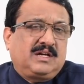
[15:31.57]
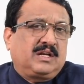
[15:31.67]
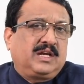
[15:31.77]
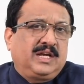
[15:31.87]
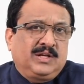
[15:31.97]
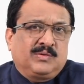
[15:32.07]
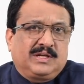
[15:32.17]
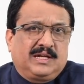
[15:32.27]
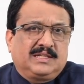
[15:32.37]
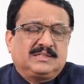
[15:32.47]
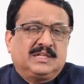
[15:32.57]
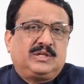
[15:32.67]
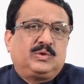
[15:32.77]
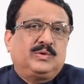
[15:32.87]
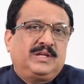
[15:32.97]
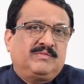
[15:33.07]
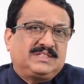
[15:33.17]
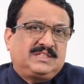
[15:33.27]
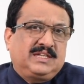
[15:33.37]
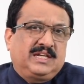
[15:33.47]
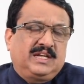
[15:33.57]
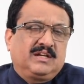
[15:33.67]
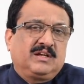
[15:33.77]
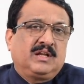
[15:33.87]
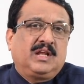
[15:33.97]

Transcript: or anyone else to invest in India